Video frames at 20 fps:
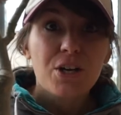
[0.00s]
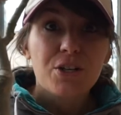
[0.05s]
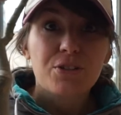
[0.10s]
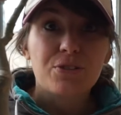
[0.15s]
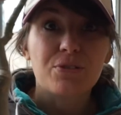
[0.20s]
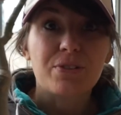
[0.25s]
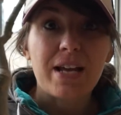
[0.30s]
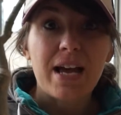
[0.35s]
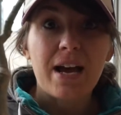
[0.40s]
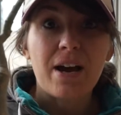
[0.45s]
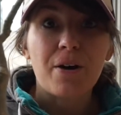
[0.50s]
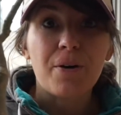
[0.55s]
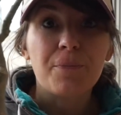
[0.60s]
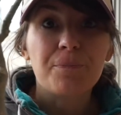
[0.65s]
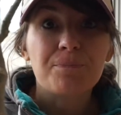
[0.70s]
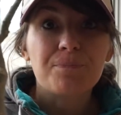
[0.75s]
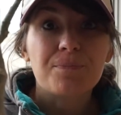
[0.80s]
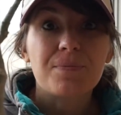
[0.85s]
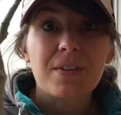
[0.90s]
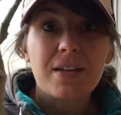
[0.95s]
So
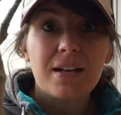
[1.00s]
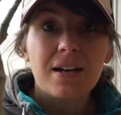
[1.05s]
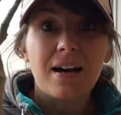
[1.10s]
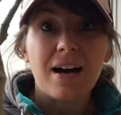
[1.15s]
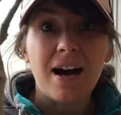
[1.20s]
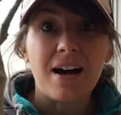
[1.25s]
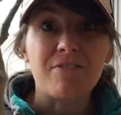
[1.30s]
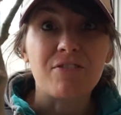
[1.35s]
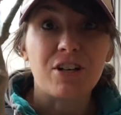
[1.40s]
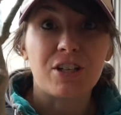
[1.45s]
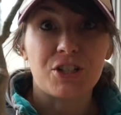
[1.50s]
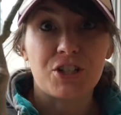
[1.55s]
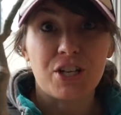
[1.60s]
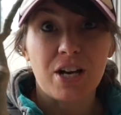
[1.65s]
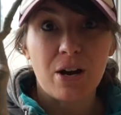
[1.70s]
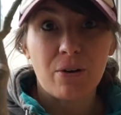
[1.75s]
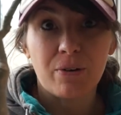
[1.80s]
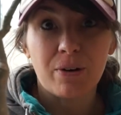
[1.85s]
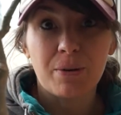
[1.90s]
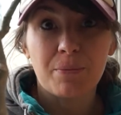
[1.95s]
now, I've got a
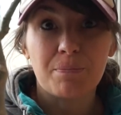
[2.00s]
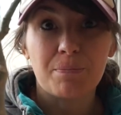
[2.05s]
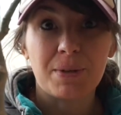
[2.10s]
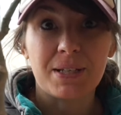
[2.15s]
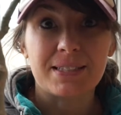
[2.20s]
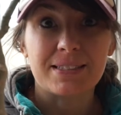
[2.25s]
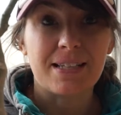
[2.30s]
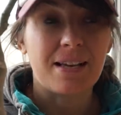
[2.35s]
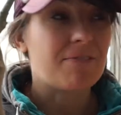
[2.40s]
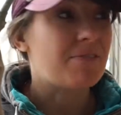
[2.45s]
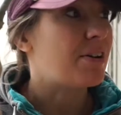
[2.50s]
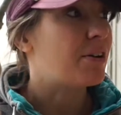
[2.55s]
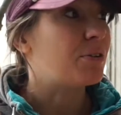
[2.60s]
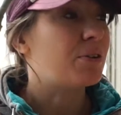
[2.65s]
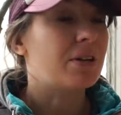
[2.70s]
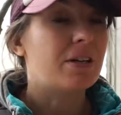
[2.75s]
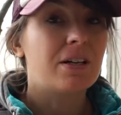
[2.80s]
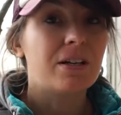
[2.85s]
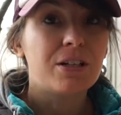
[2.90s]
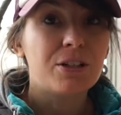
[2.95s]
shower because I found
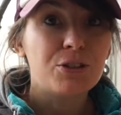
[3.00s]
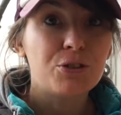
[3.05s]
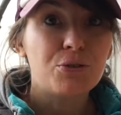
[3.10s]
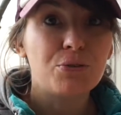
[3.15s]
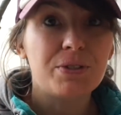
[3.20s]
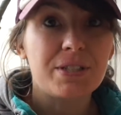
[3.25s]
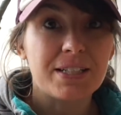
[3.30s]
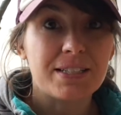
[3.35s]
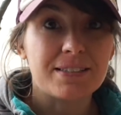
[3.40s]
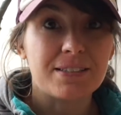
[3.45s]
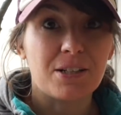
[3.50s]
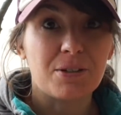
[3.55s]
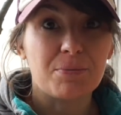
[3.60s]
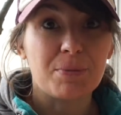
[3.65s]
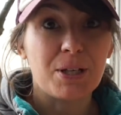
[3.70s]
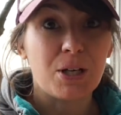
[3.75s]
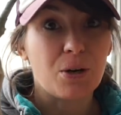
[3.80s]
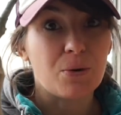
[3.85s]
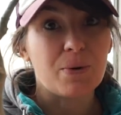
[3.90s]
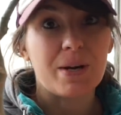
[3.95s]
two ticks on
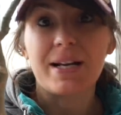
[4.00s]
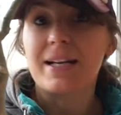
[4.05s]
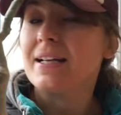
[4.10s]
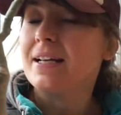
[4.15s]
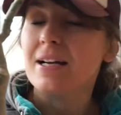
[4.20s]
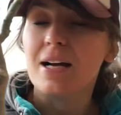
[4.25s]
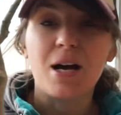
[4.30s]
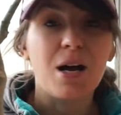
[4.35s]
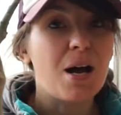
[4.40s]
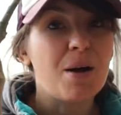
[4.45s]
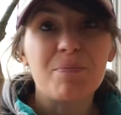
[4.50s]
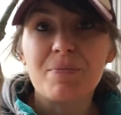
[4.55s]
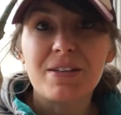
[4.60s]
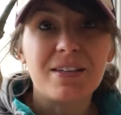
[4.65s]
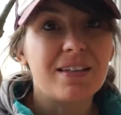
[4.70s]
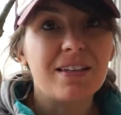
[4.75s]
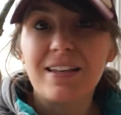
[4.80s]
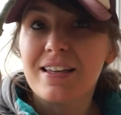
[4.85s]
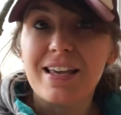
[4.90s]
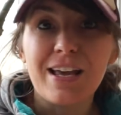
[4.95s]
me already. I'm
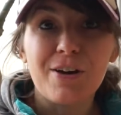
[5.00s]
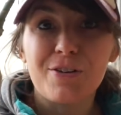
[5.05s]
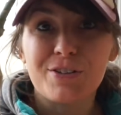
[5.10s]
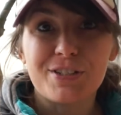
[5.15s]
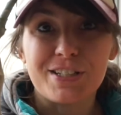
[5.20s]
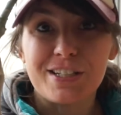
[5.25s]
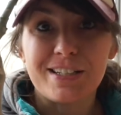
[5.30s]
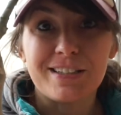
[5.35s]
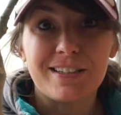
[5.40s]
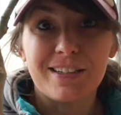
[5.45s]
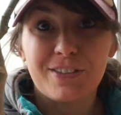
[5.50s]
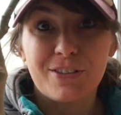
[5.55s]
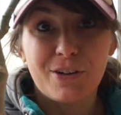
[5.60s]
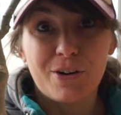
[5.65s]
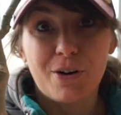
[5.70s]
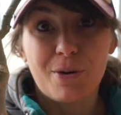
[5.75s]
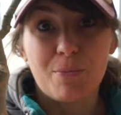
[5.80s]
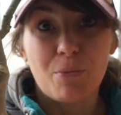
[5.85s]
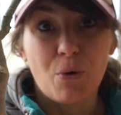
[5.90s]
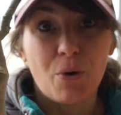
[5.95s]
guaranteed that
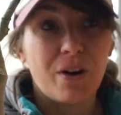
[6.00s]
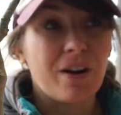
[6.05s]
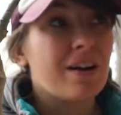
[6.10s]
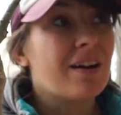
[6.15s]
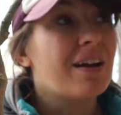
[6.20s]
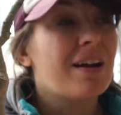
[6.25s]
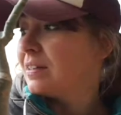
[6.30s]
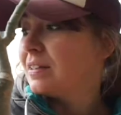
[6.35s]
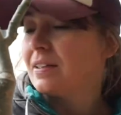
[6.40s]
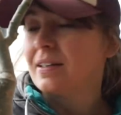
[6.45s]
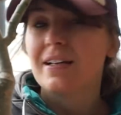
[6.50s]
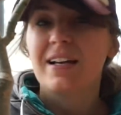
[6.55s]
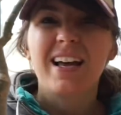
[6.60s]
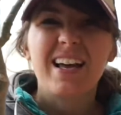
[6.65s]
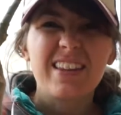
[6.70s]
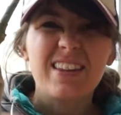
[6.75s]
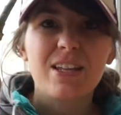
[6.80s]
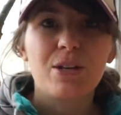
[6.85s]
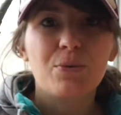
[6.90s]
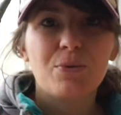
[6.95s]
there are more.
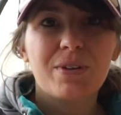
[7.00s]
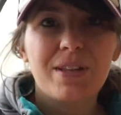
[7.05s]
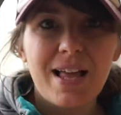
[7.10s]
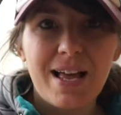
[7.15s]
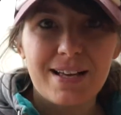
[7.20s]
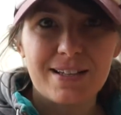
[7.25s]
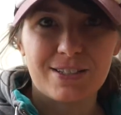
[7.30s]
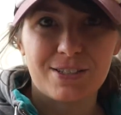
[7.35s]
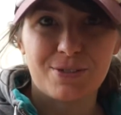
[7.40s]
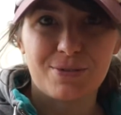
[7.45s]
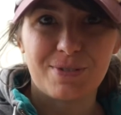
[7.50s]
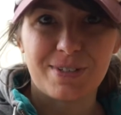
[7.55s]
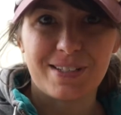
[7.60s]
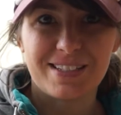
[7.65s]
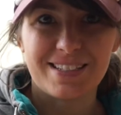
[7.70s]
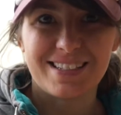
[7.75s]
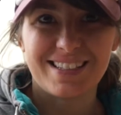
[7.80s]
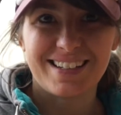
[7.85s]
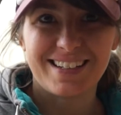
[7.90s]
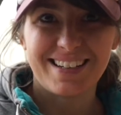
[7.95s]
And then relax the
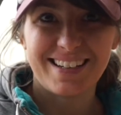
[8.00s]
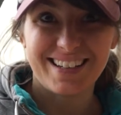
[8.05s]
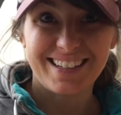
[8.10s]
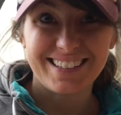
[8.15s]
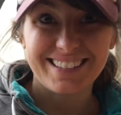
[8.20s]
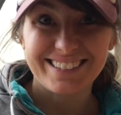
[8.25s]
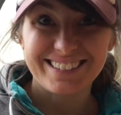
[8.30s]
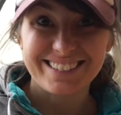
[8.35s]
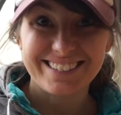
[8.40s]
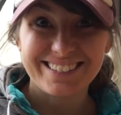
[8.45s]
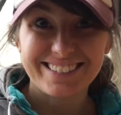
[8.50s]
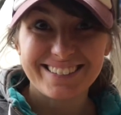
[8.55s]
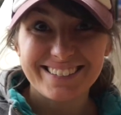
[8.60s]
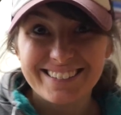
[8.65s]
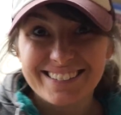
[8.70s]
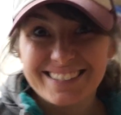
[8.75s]
rest of the day.